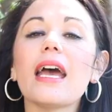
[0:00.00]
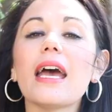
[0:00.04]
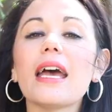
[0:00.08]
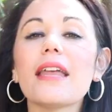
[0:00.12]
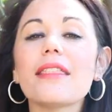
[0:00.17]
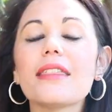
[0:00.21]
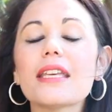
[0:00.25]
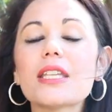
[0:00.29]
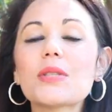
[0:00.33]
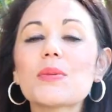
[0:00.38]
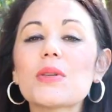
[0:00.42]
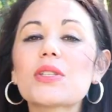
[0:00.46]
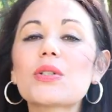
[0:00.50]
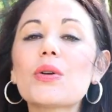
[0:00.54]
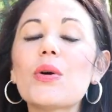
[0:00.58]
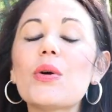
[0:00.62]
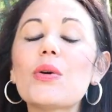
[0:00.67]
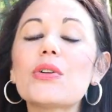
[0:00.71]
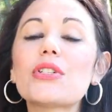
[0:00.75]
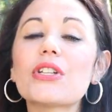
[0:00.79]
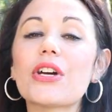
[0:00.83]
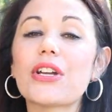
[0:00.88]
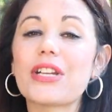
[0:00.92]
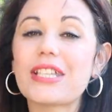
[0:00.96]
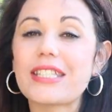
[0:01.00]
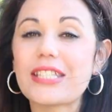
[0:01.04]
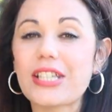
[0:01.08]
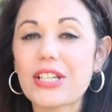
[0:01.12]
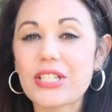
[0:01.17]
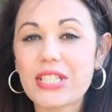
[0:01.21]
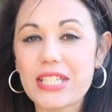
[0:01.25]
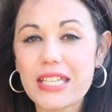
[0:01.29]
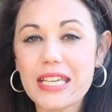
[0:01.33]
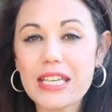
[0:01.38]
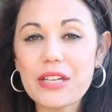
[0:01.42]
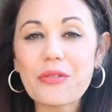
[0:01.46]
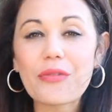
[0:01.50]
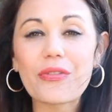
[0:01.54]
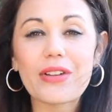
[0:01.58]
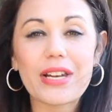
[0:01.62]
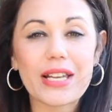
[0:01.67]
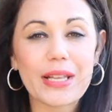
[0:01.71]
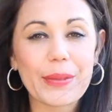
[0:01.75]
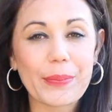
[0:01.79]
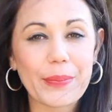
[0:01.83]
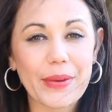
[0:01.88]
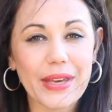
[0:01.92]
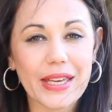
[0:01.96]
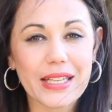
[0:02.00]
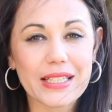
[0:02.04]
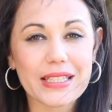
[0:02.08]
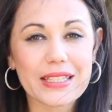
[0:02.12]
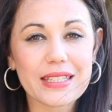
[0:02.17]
and this was caught on a sardine fillet bait.